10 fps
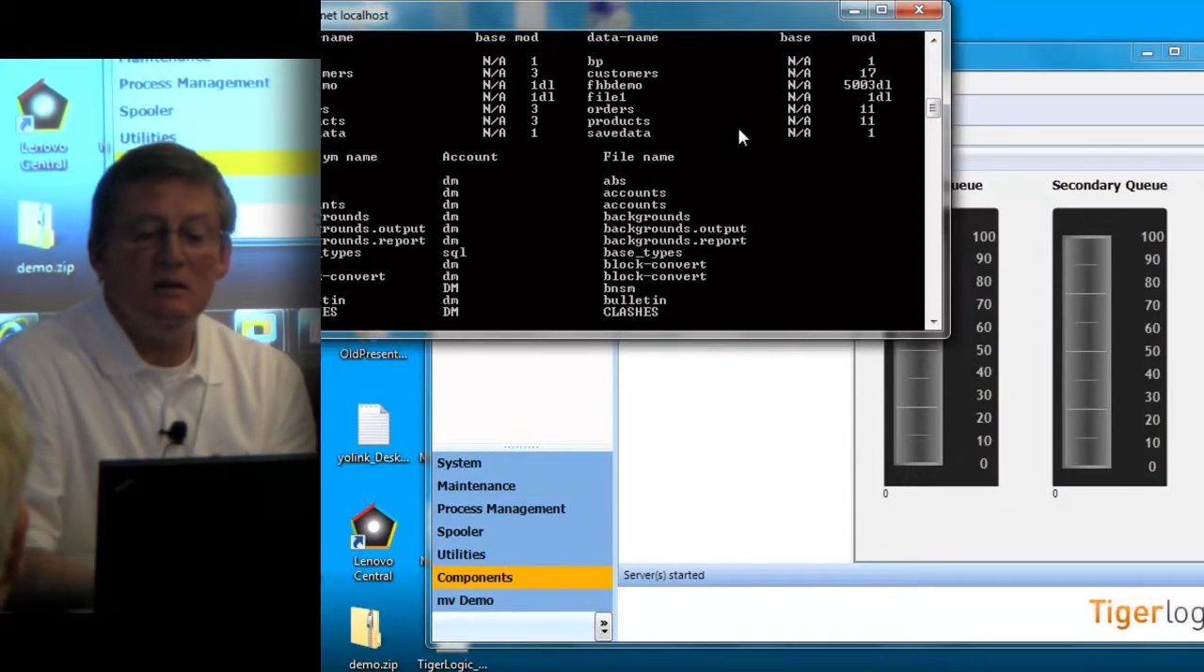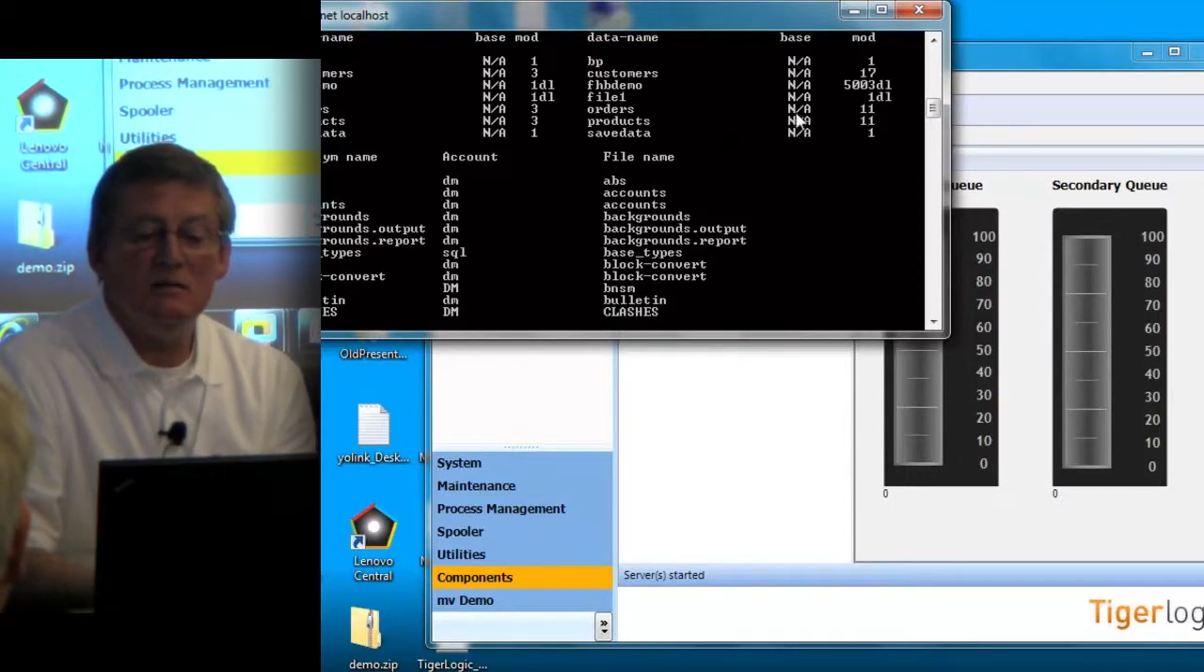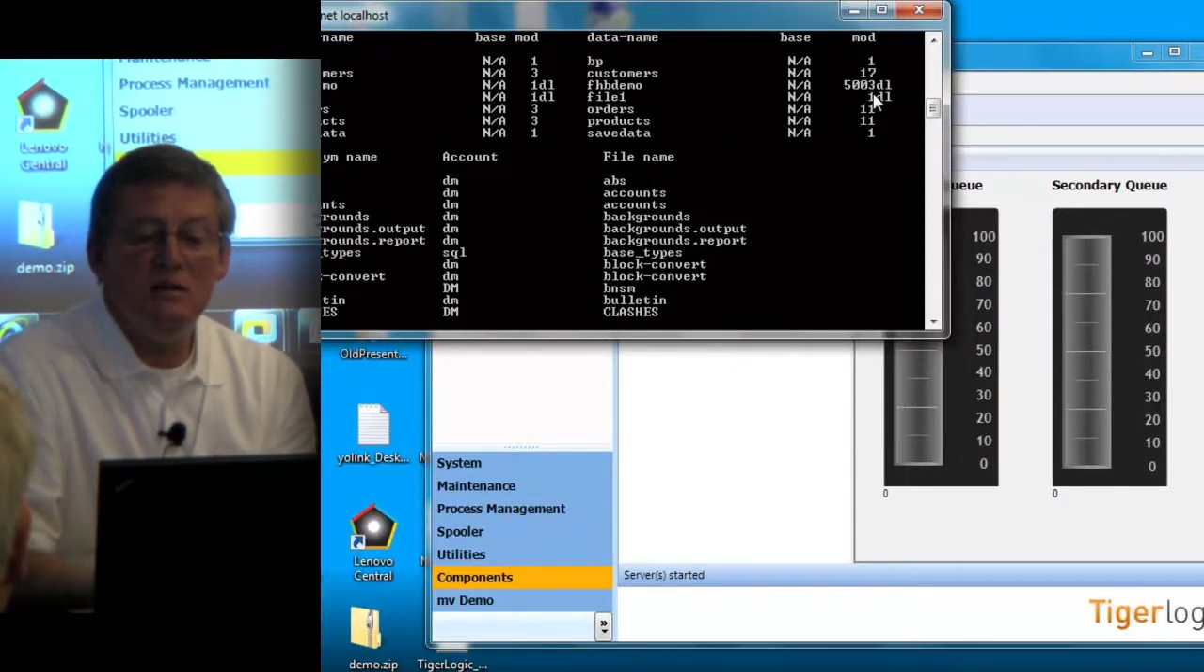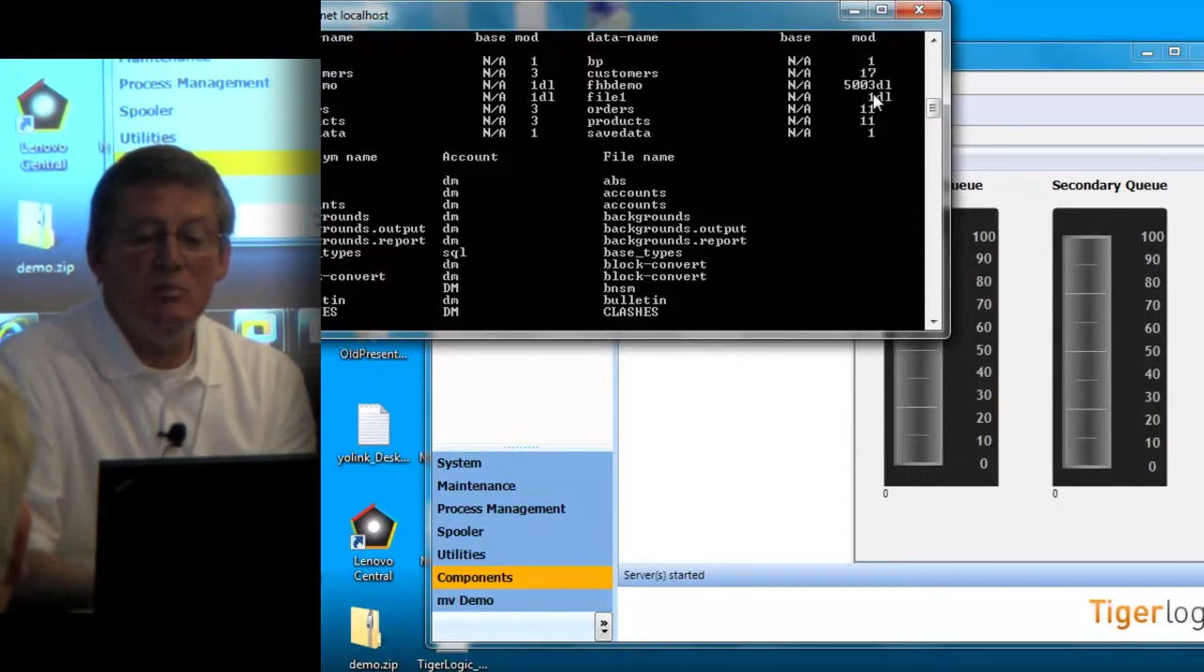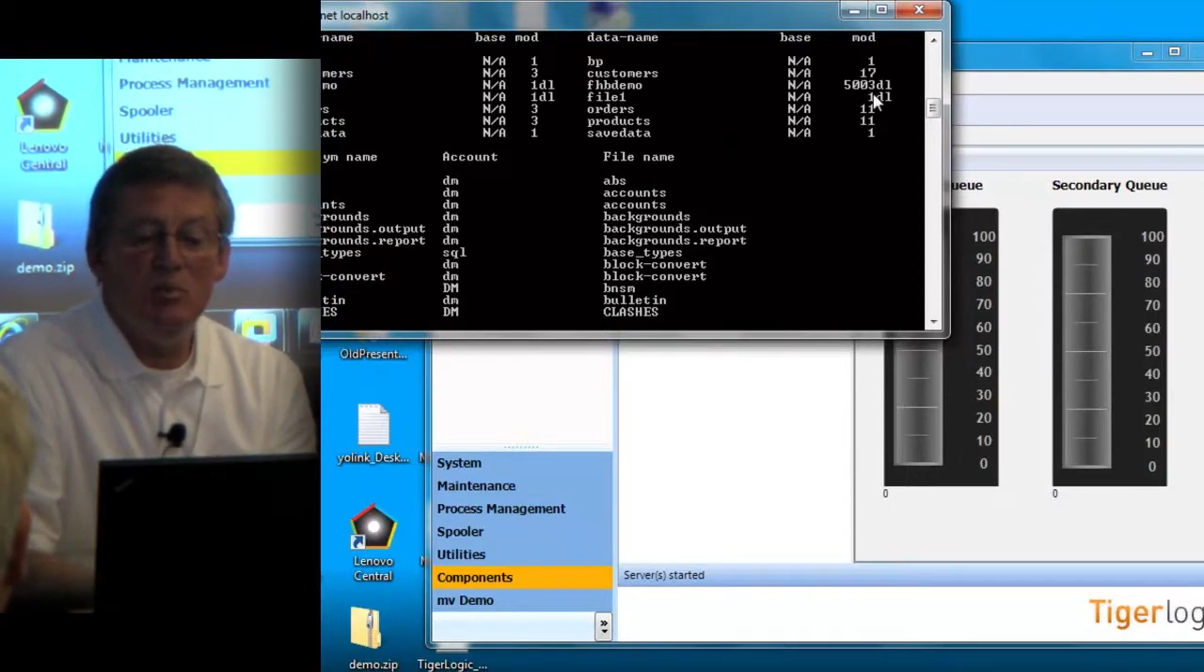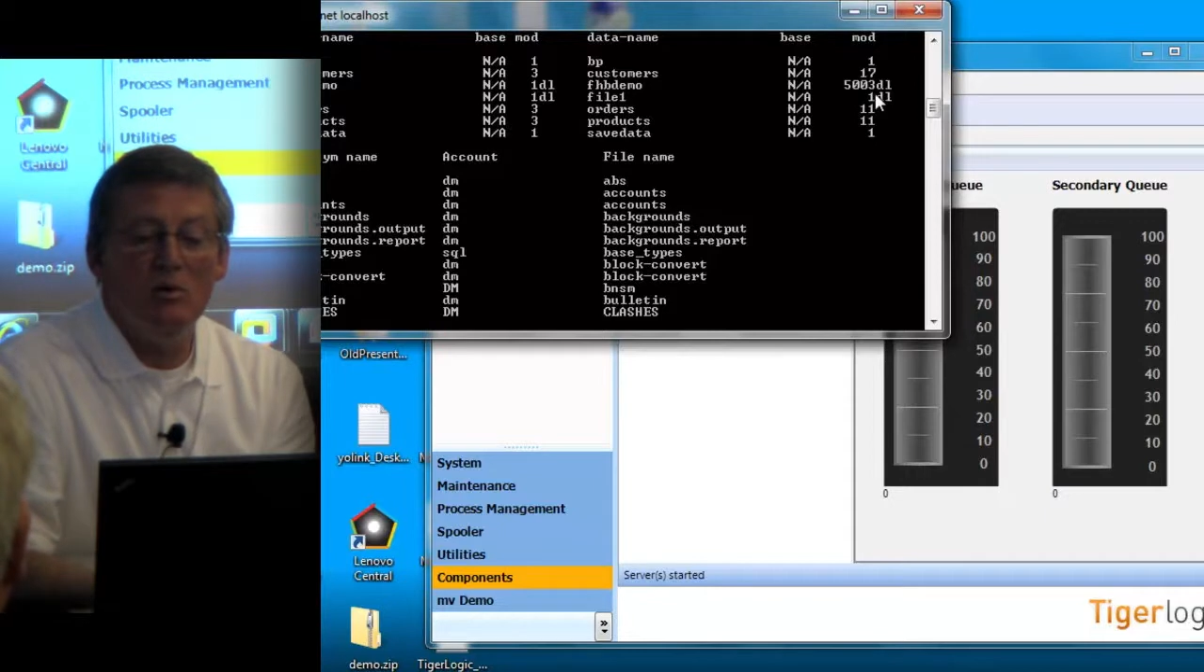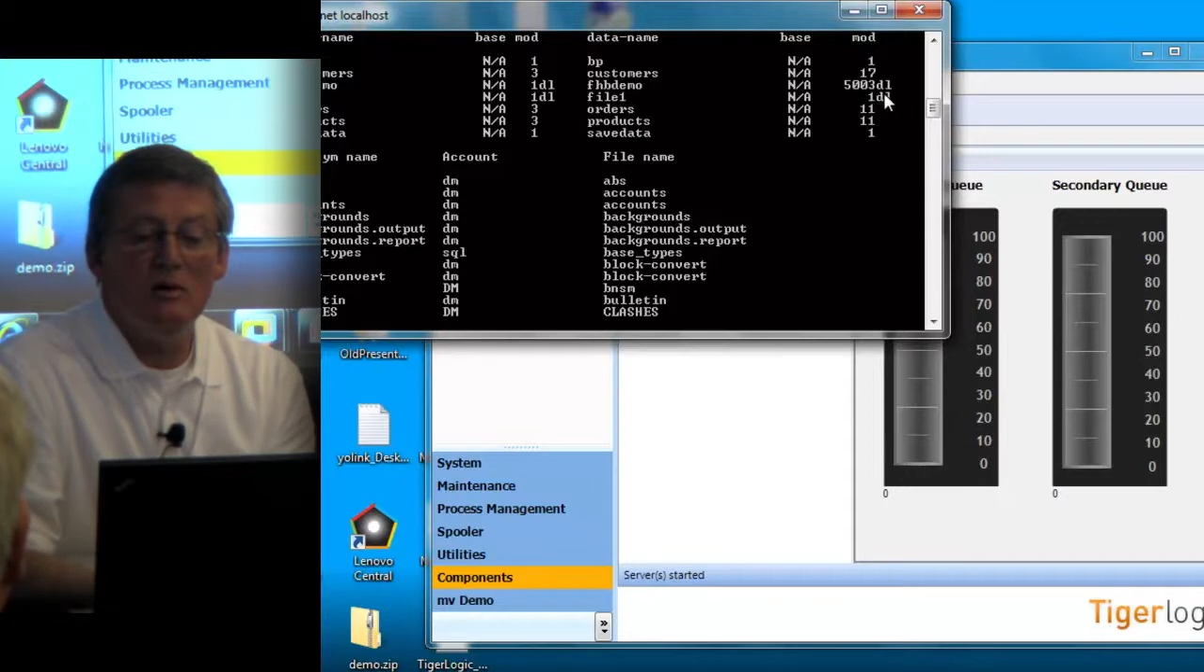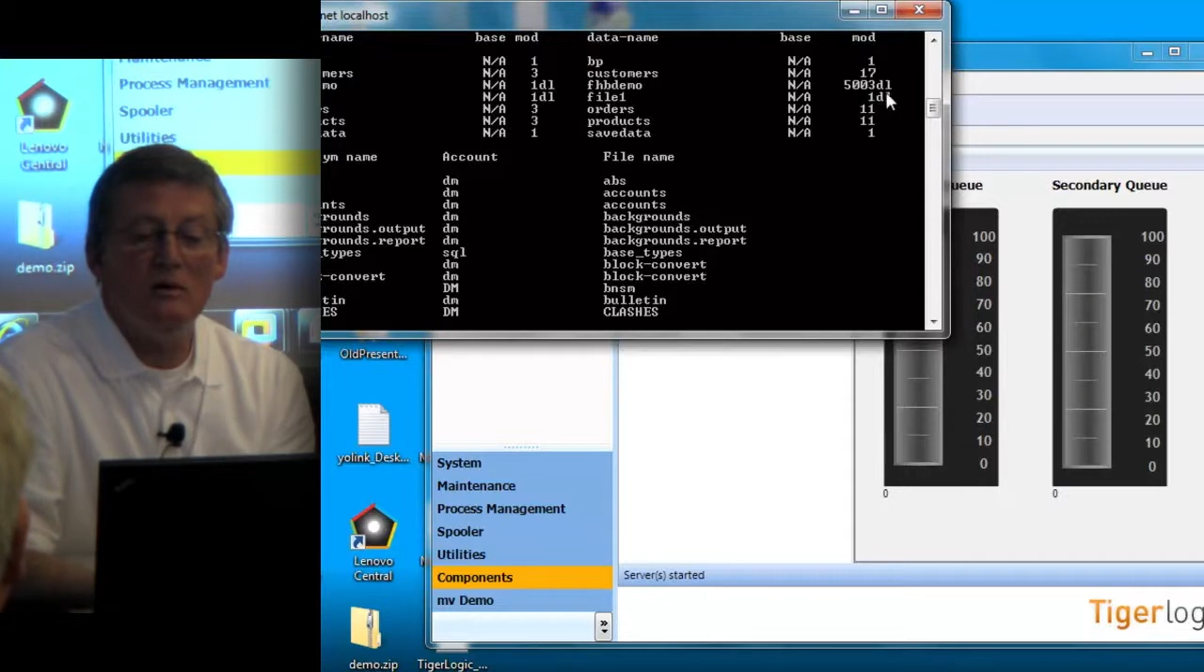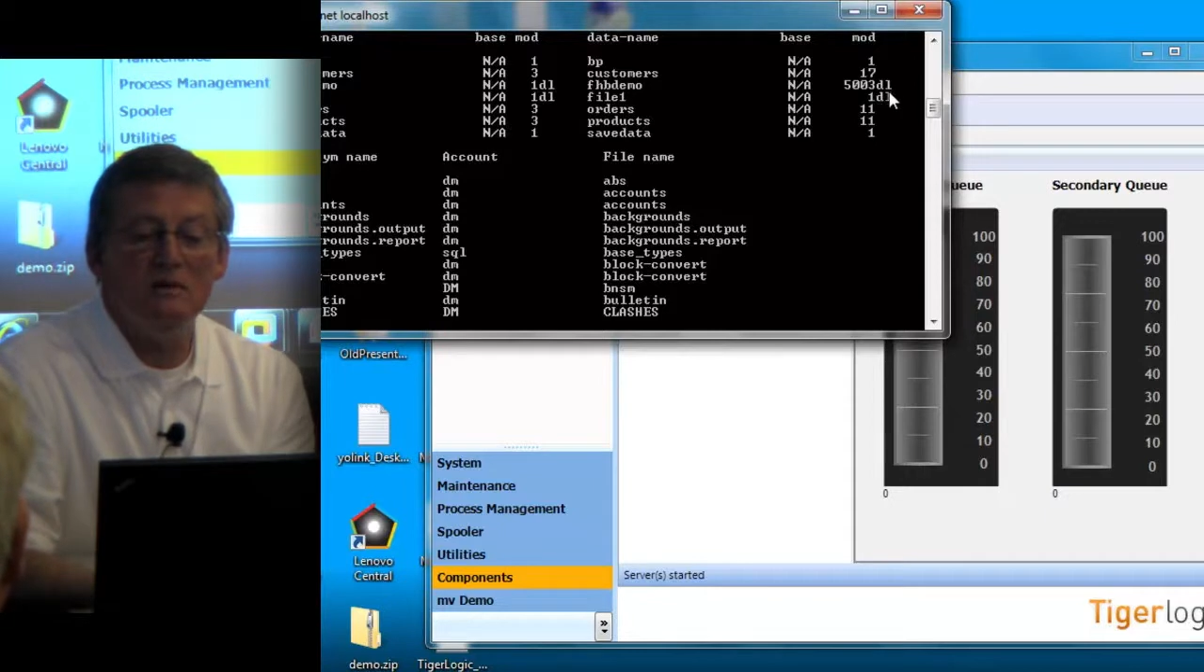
this D pointer